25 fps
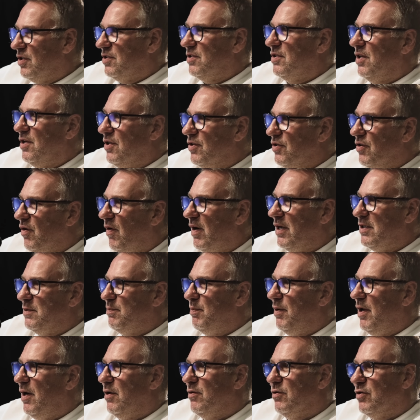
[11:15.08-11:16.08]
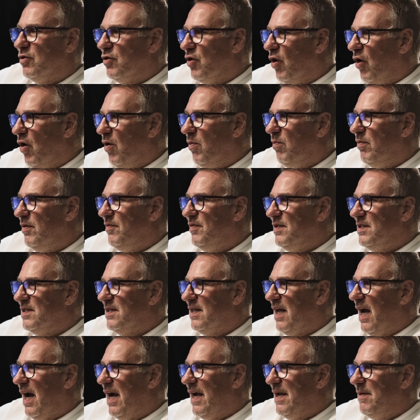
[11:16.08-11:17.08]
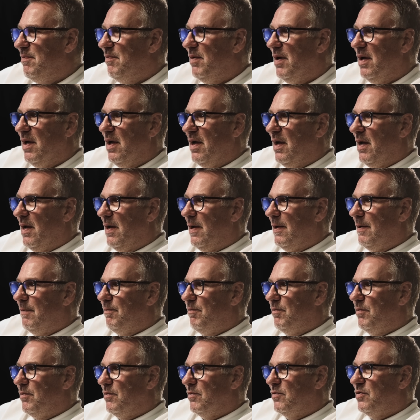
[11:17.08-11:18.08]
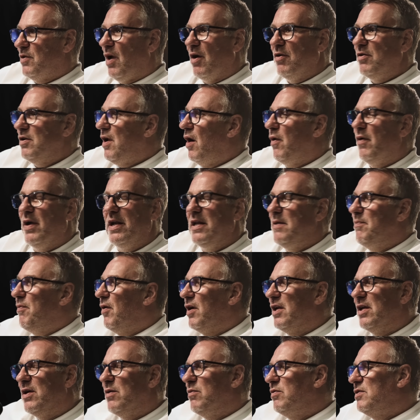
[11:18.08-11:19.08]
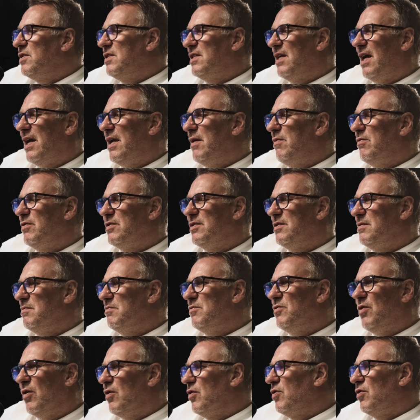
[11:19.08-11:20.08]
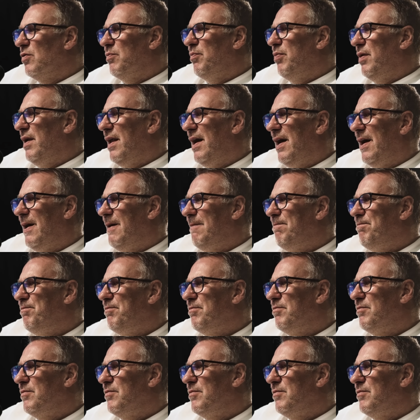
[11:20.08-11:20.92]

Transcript: just a nice bloke, got on with his game, don't know anybody who would say was not a good player.